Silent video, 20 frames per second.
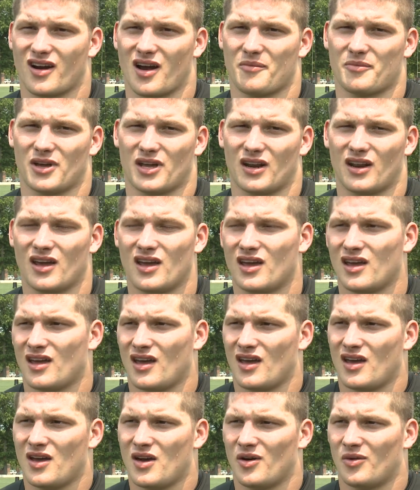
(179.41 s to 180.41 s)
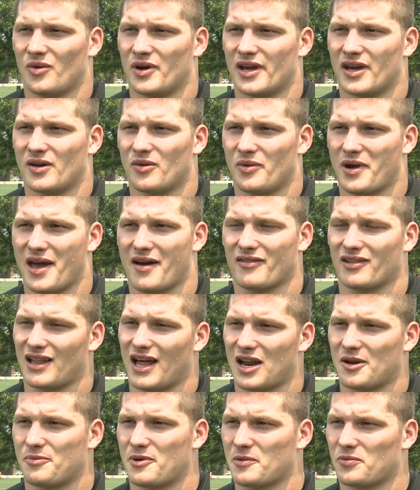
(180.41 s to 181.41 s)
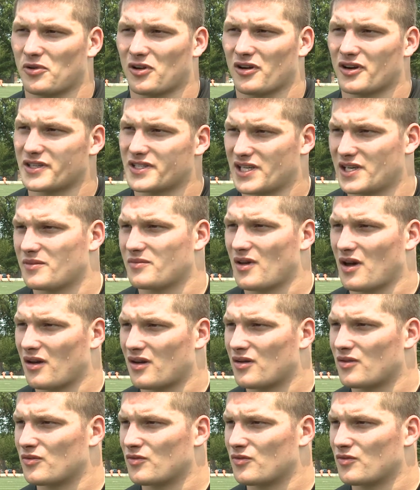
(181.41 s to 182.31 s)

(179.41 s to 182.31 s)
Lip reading: I mean, we have a lot of people on our team that